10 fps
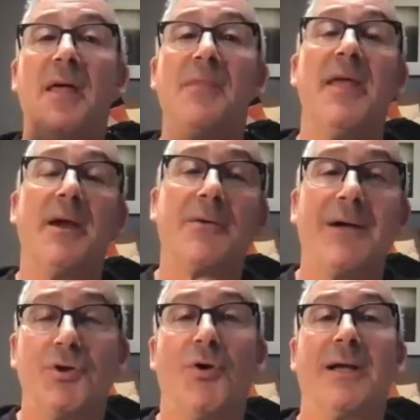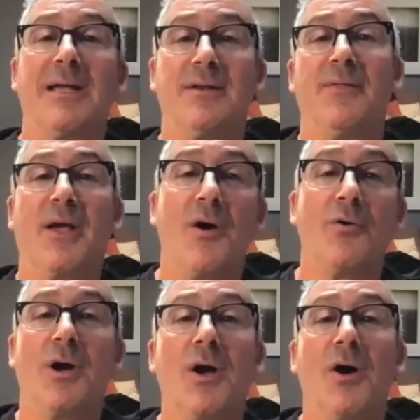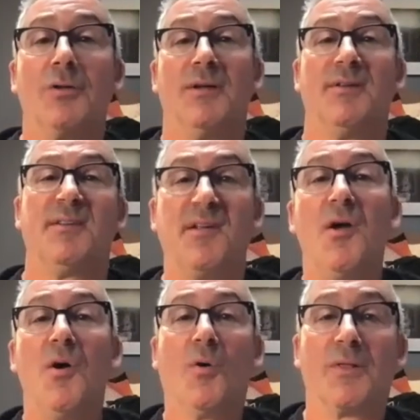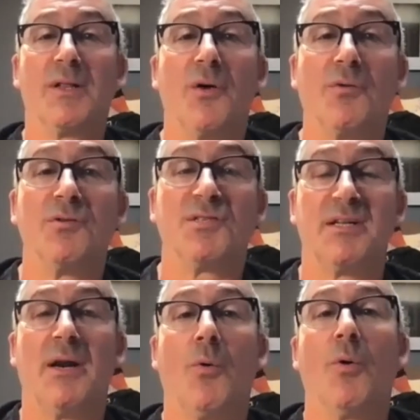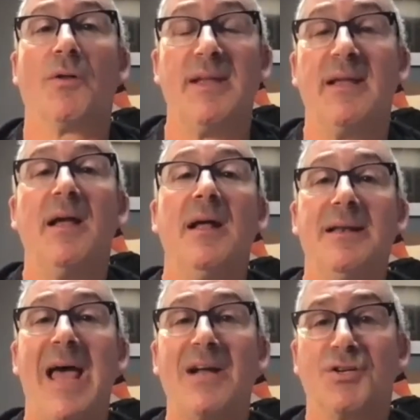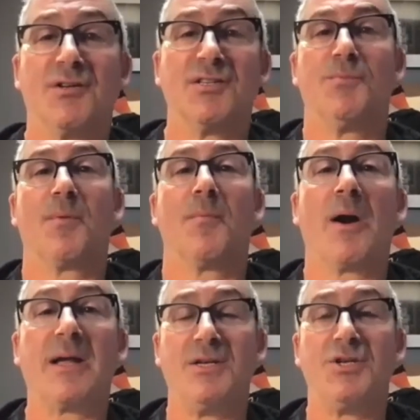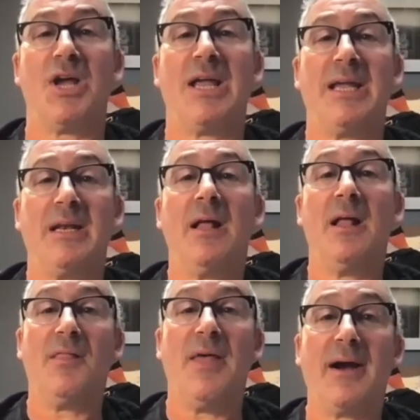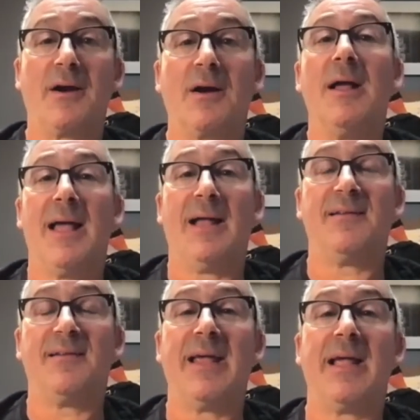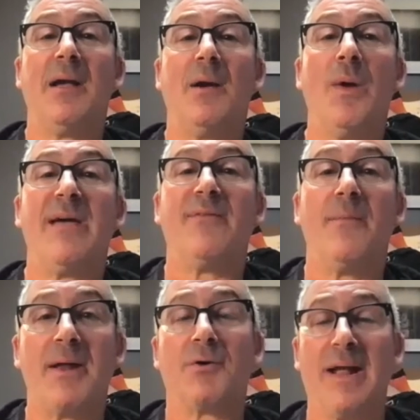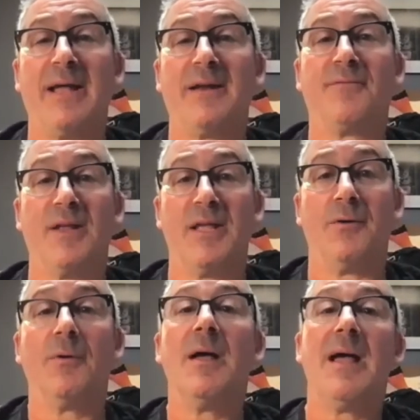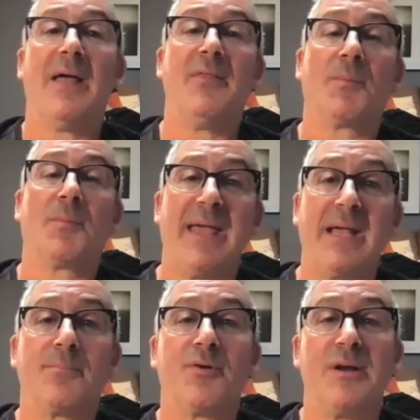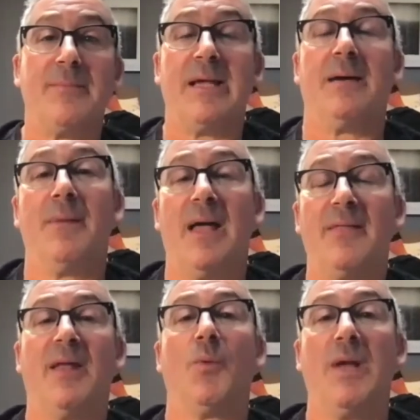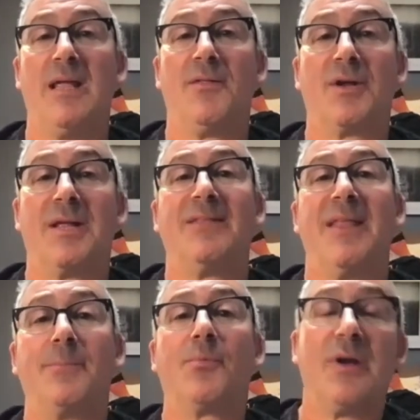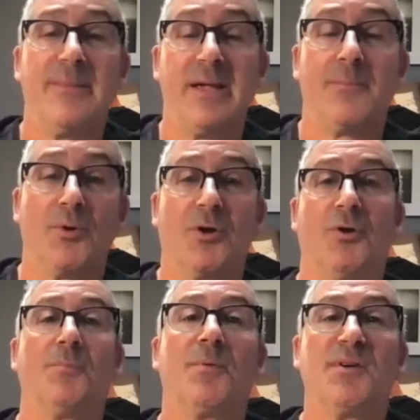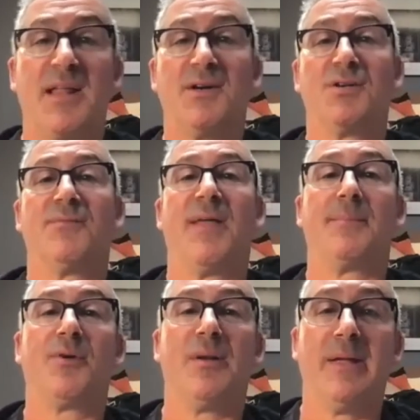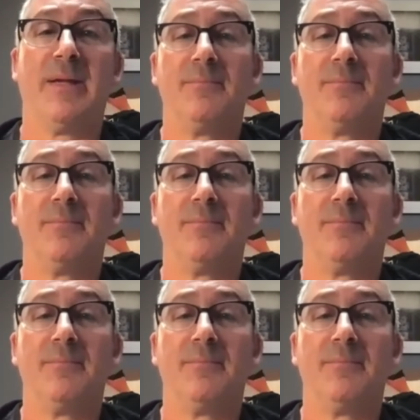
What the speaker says: Then they're out talking to the Coca-Colas or the locals, or the national supermarket chain there, and saying, we have a better ad for you. And they're paying a premium. And then we either get that premium or a good percentage of that premium.